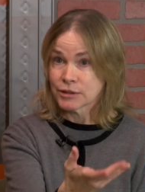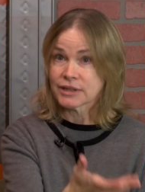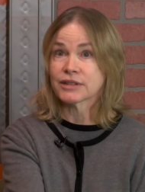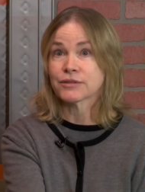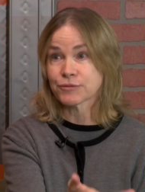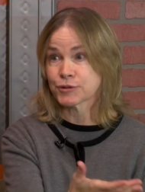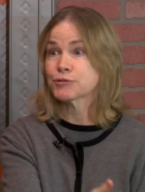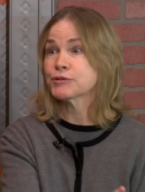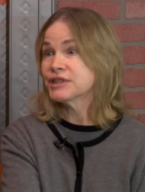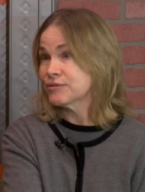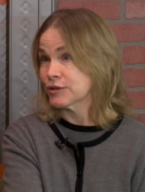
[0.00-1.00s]
kind of
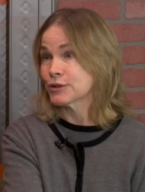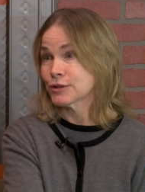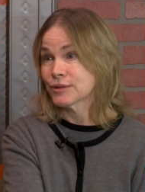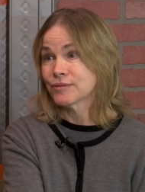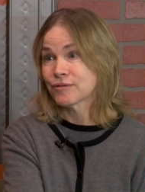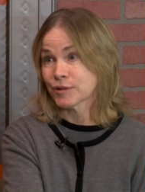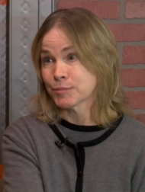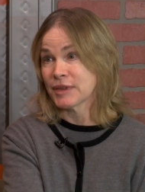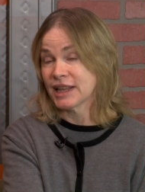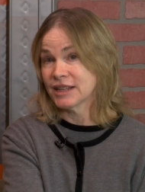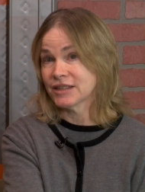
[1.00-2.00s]
retrieve her from right.
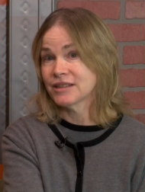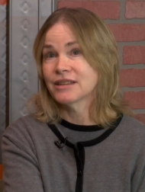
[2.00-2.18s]
that.